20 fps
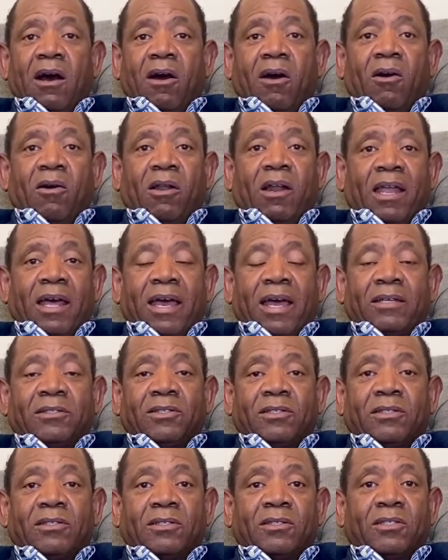
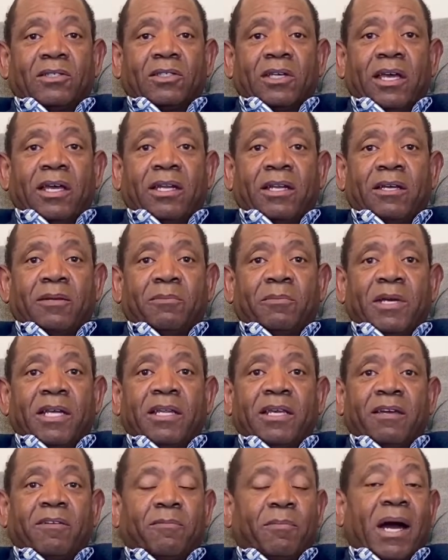classes and in
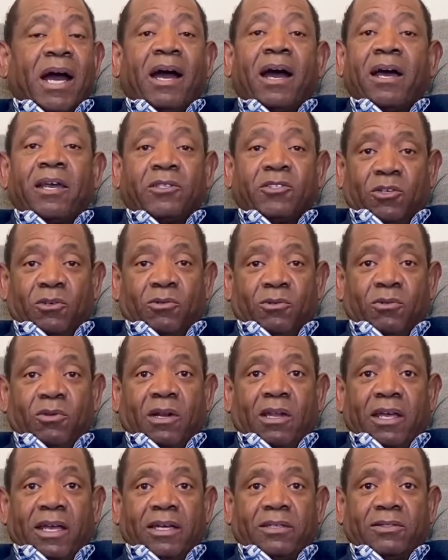many of my high school
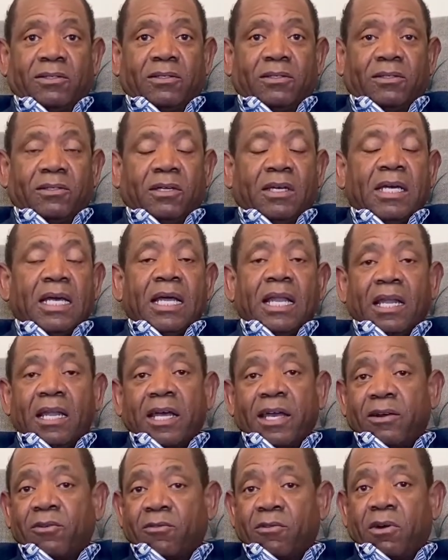classes.
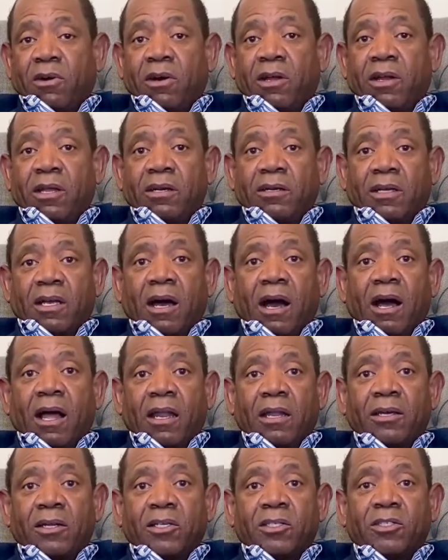Later on in
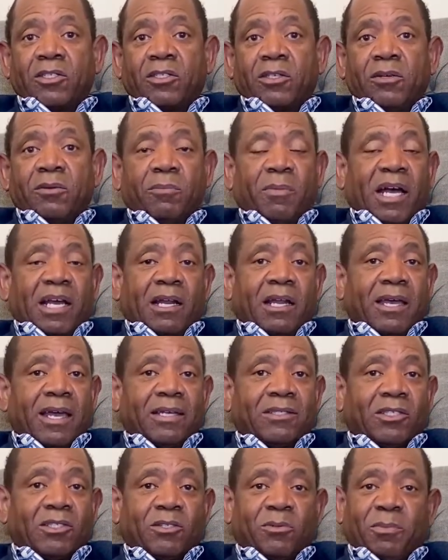college, my
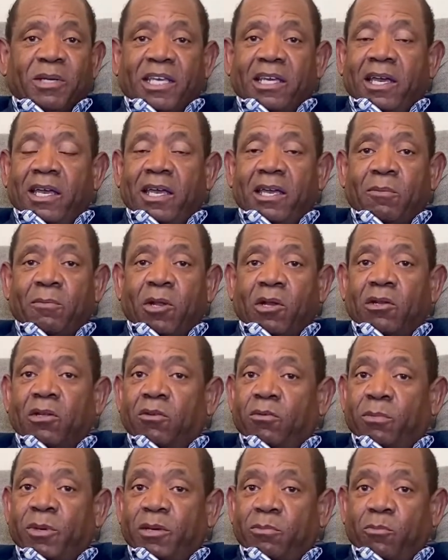classes became a little
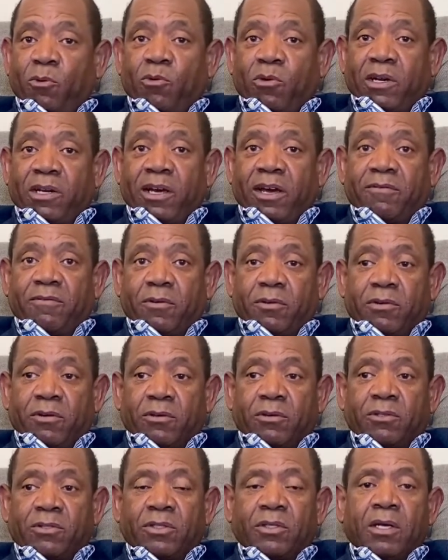bit more
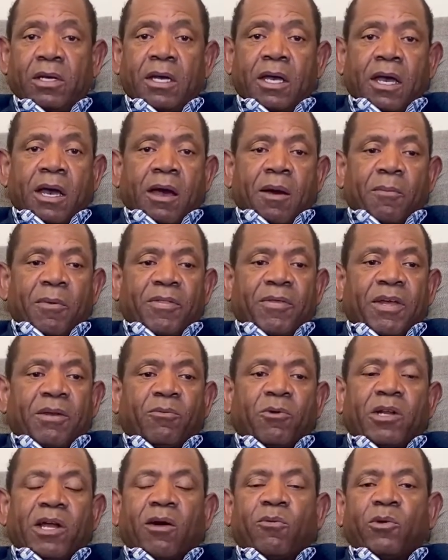diverse. But then
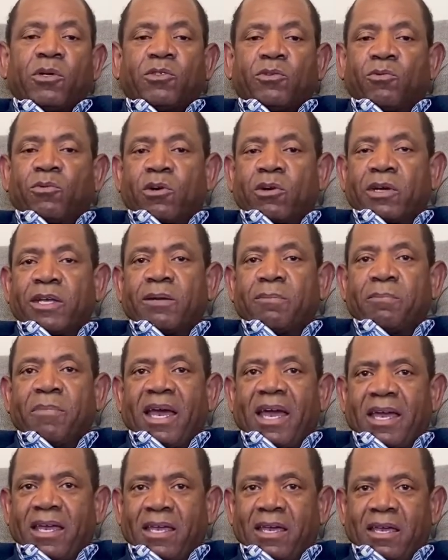when I went to work in
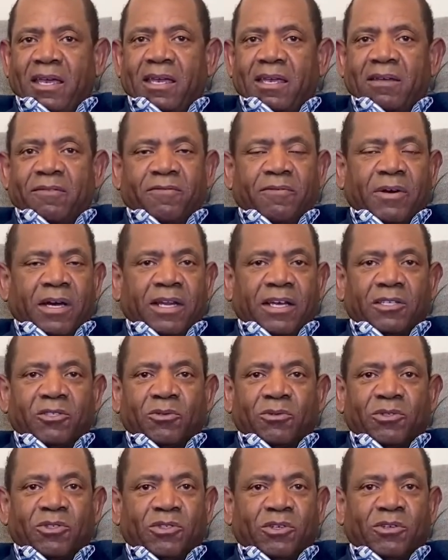banking and financial
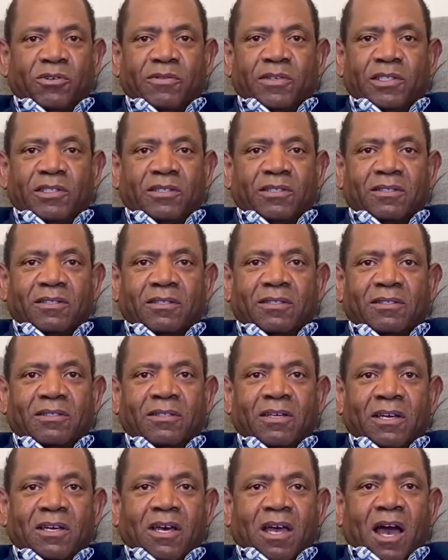services,
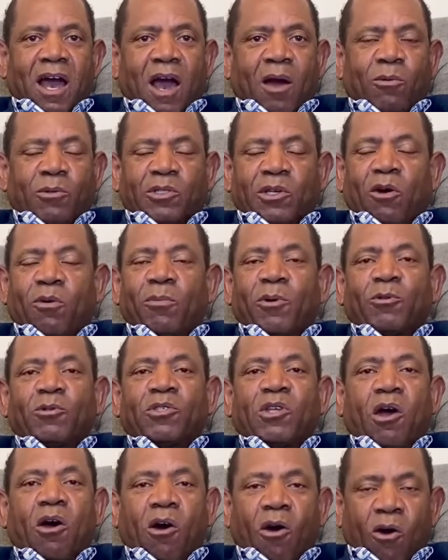I was almost
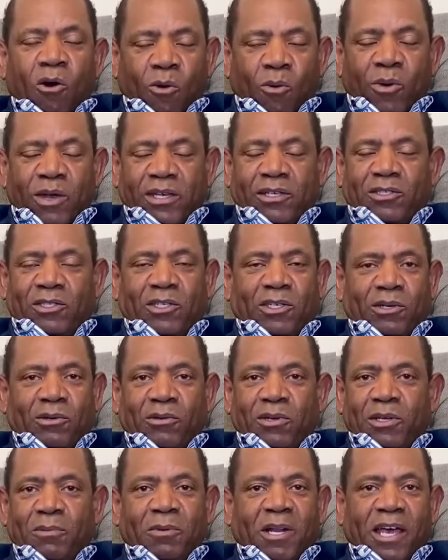always the
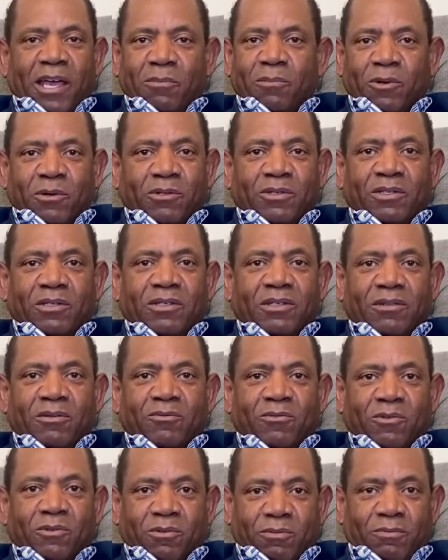only Black person in the
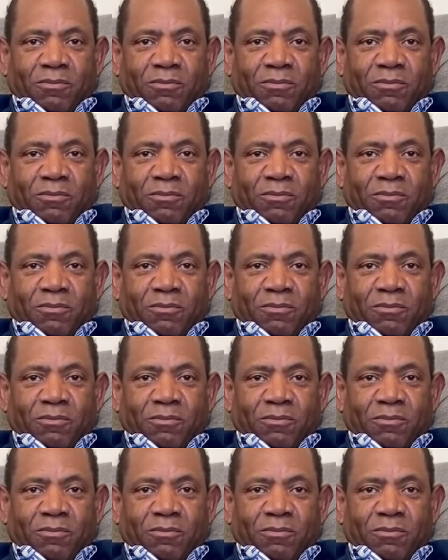room.